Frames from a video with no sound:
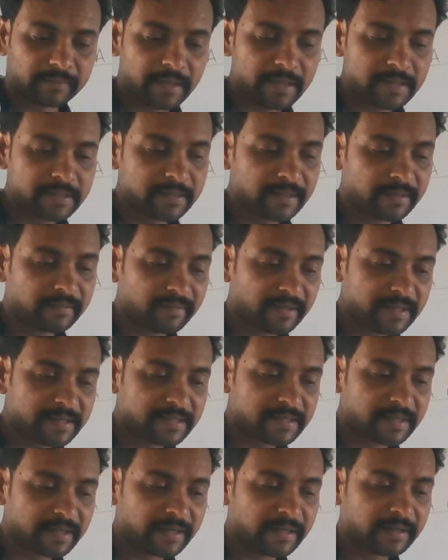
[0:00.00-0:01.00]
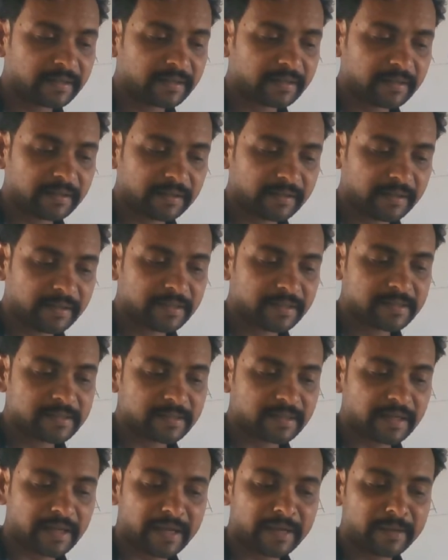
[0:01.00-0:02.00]
Thus he wasted
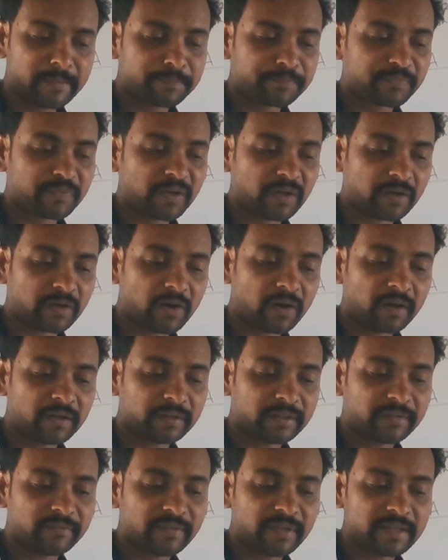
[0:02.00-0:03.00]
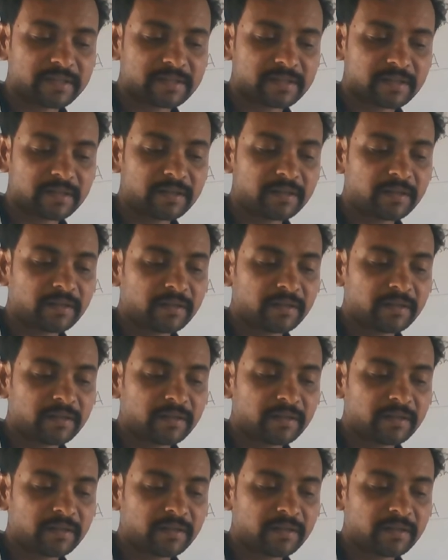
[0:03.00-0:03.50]
his time and all the waste